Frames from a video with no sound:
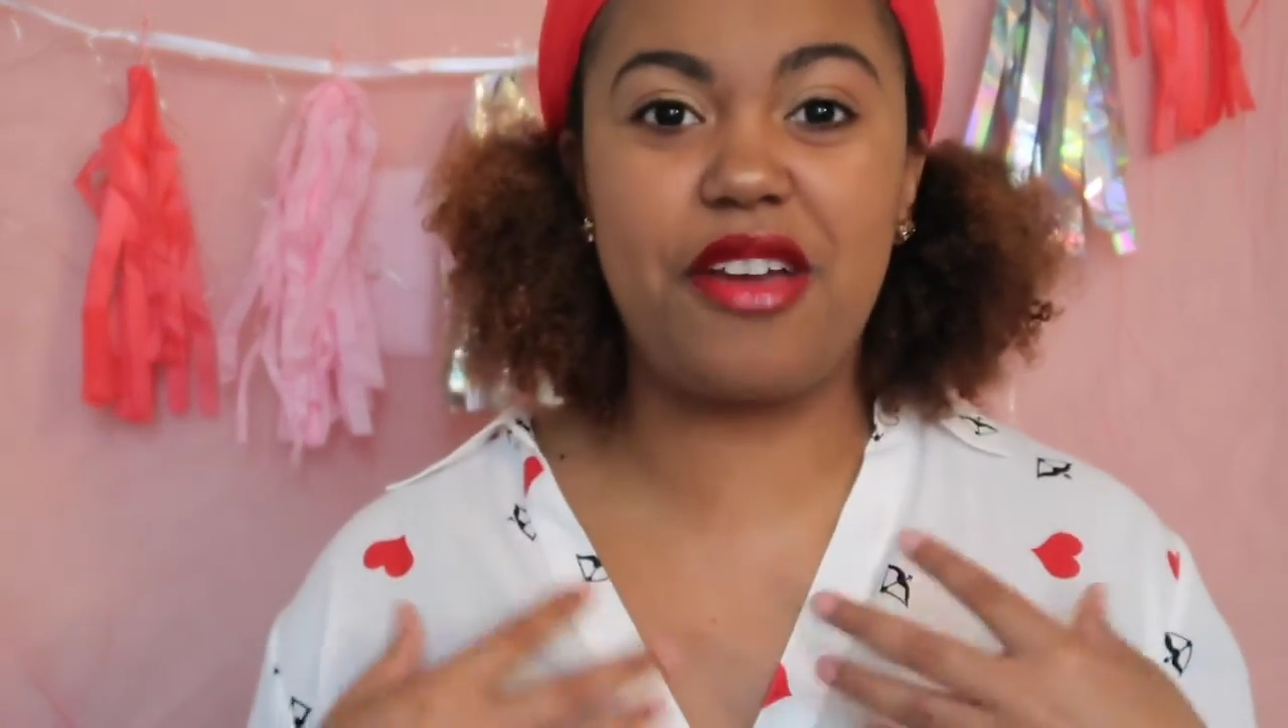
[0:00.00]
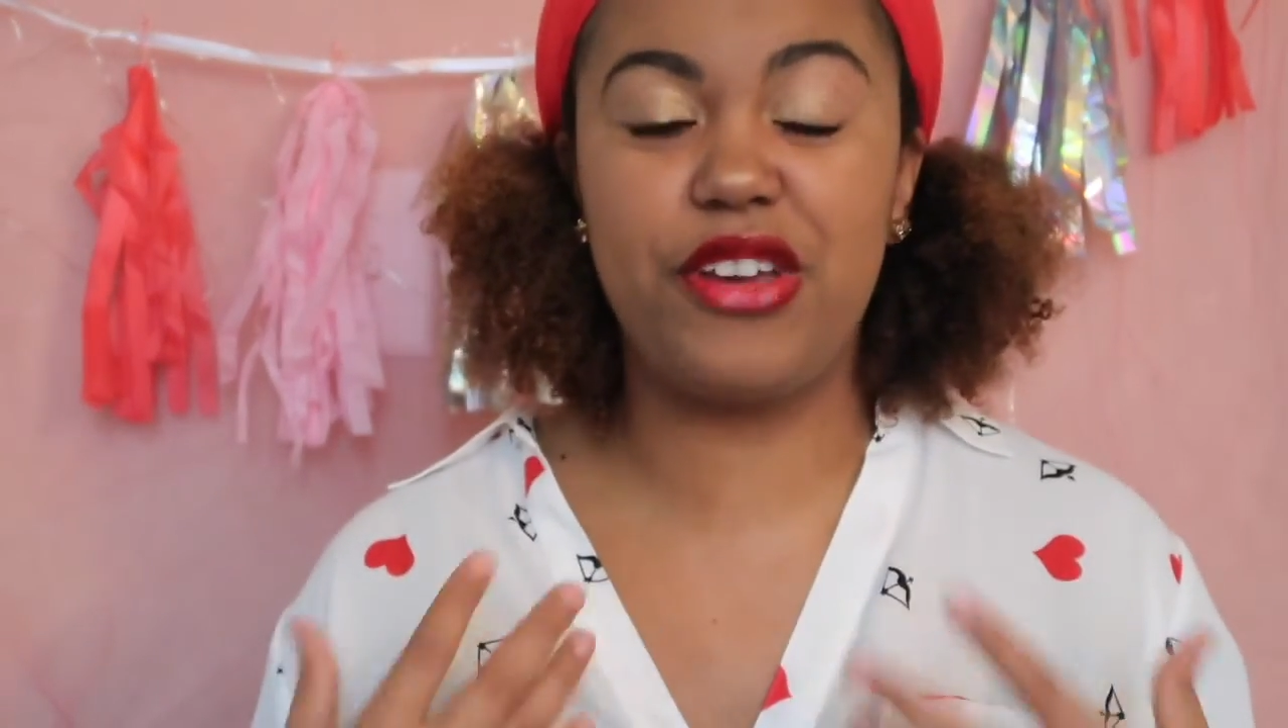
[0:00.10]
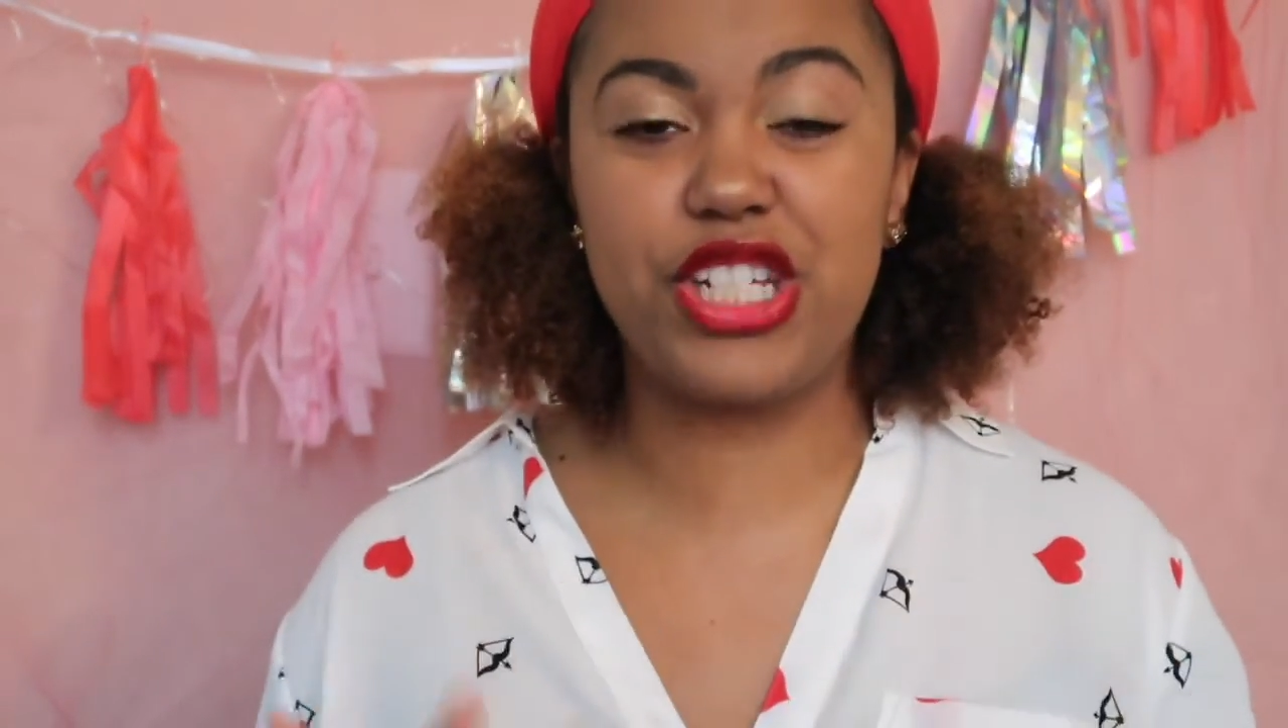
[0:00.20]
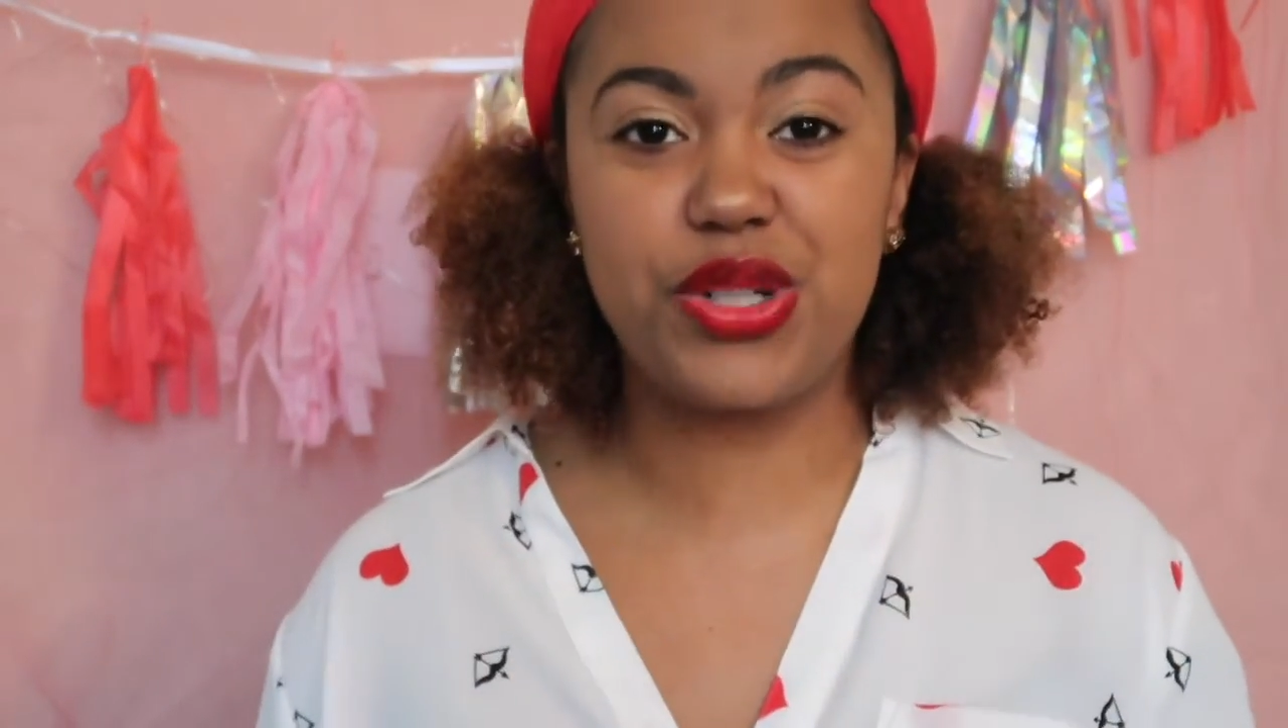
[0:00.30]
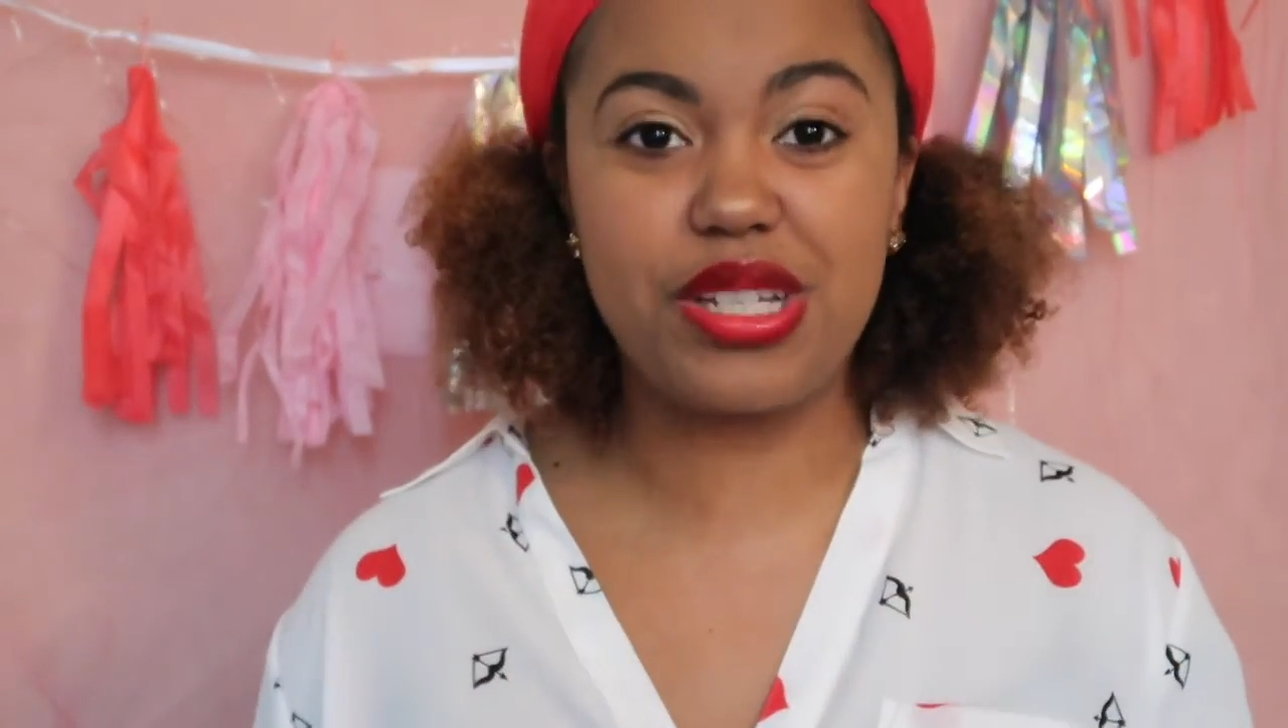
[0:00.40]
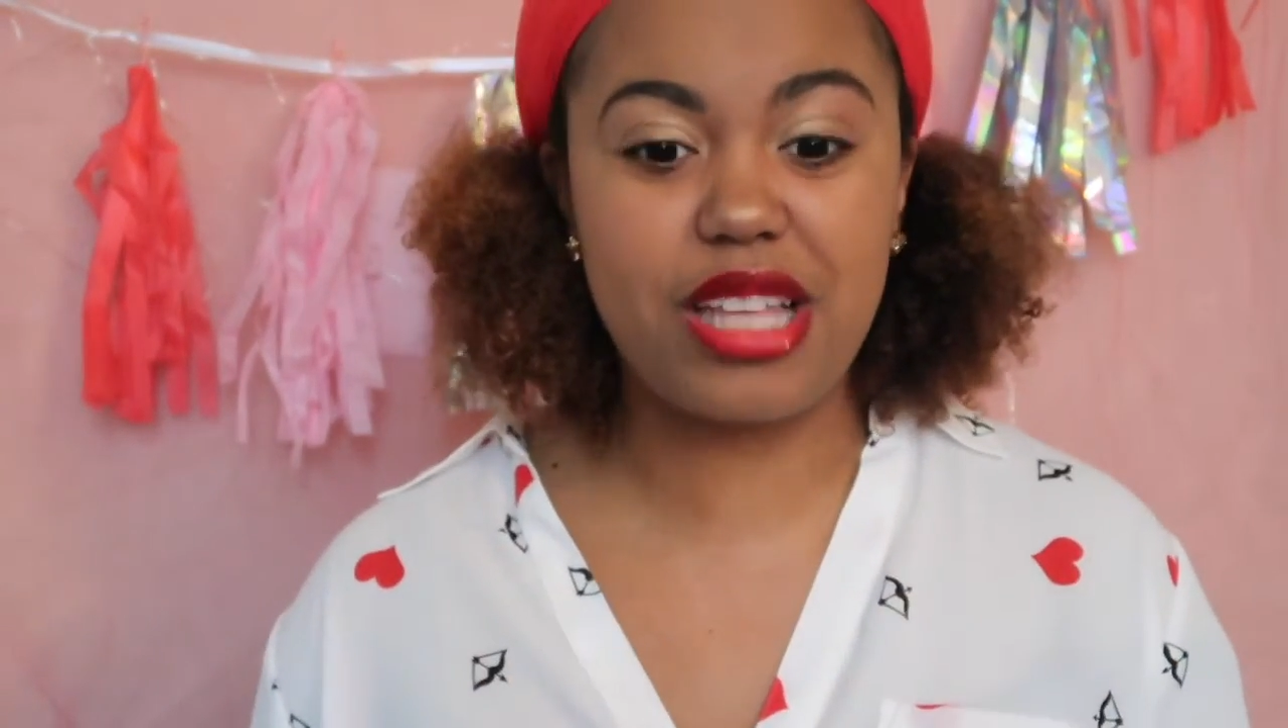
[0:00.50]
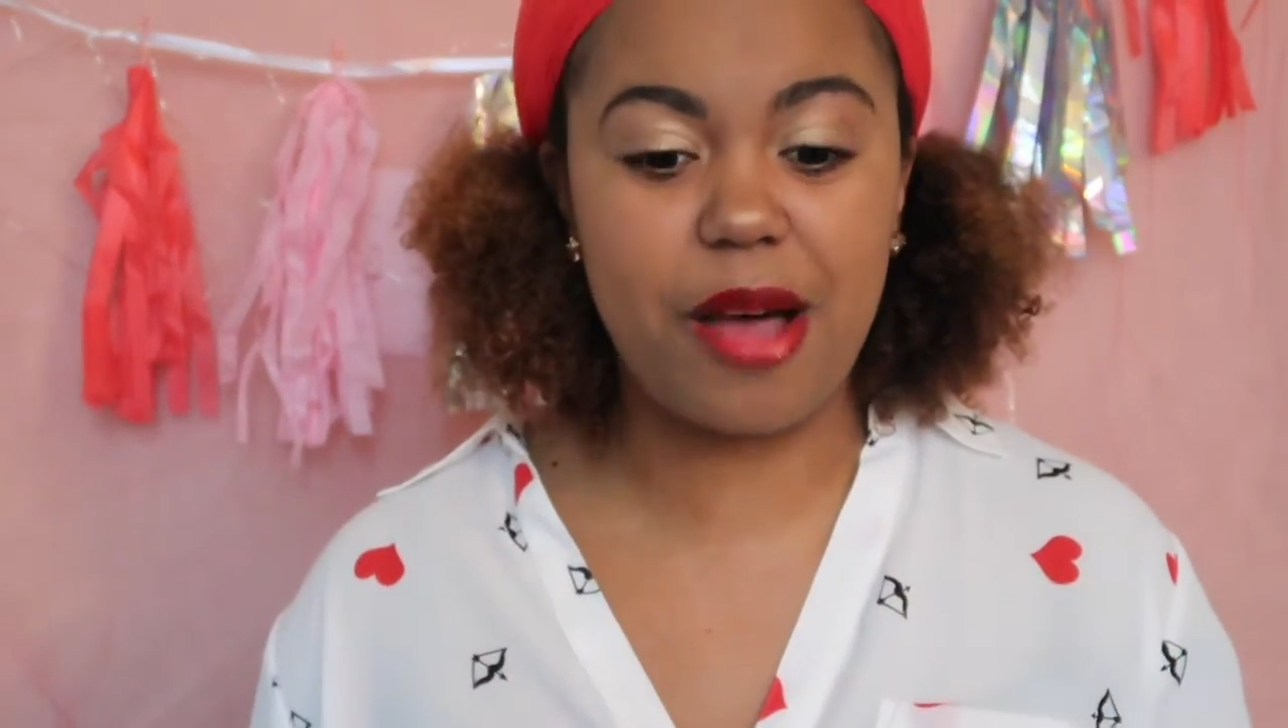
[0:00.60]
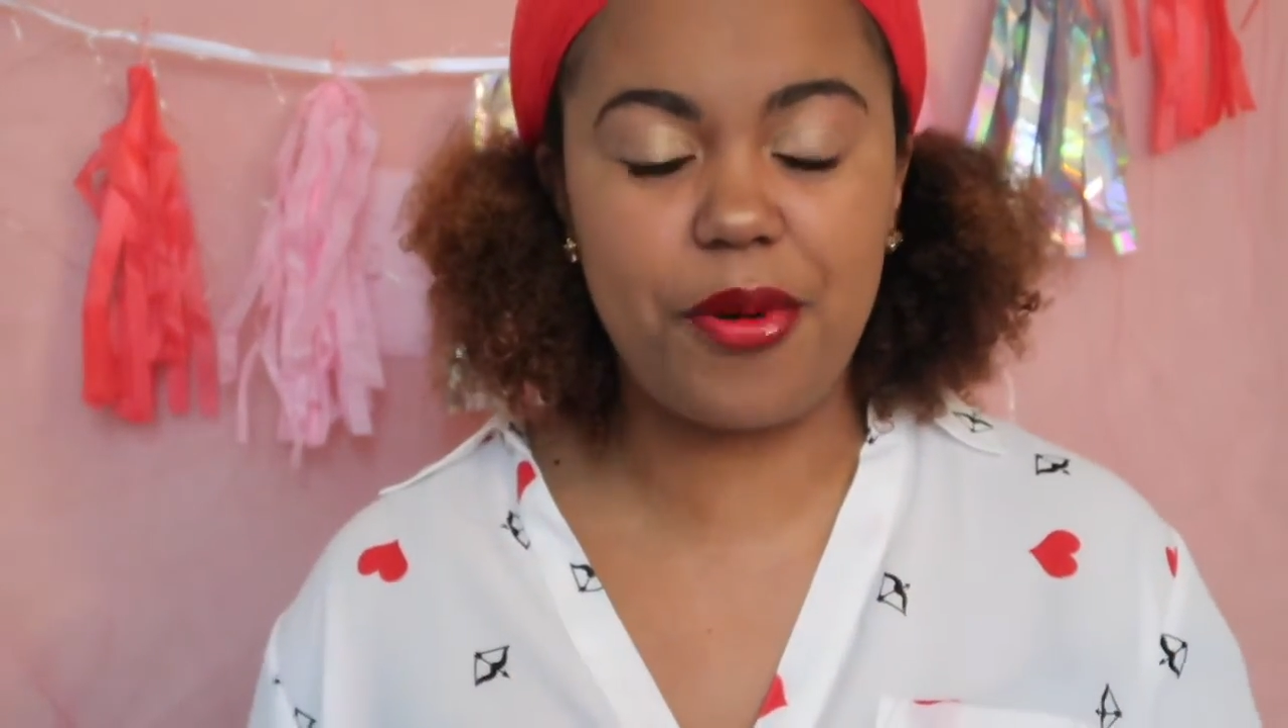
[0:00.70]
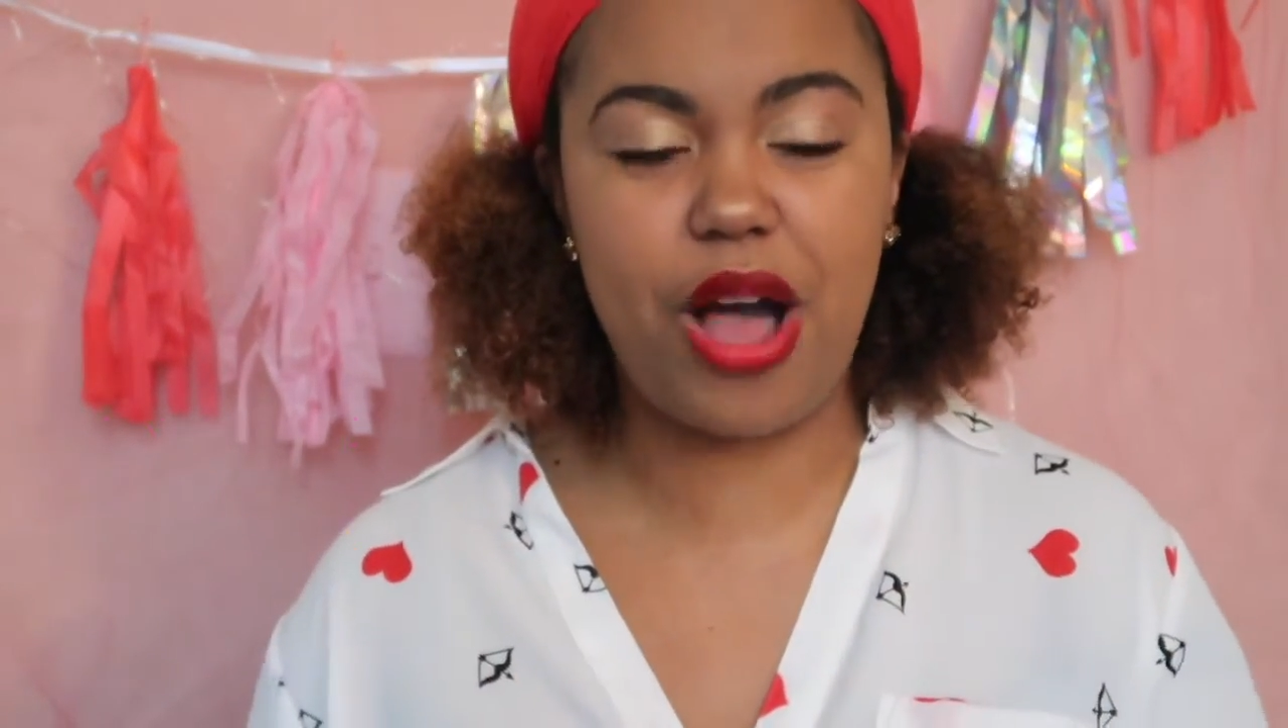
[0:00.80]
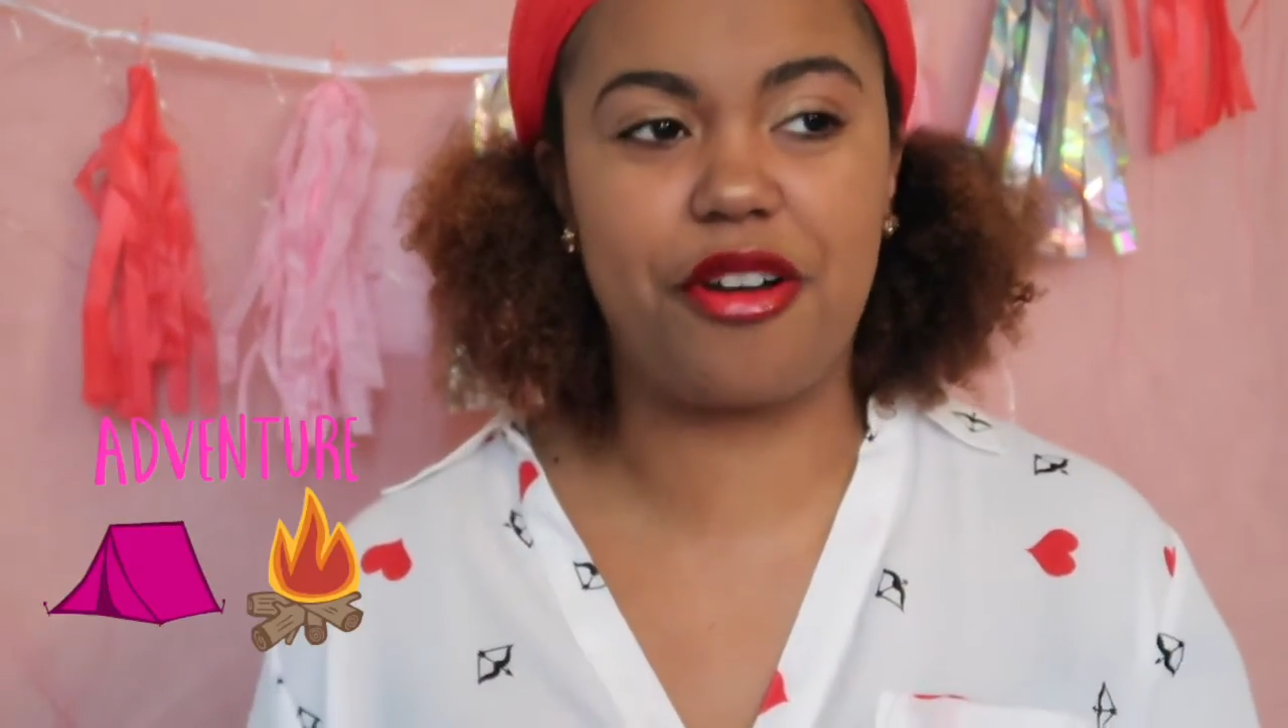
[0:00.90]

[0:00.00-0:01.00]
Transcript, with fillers: adventurous couple,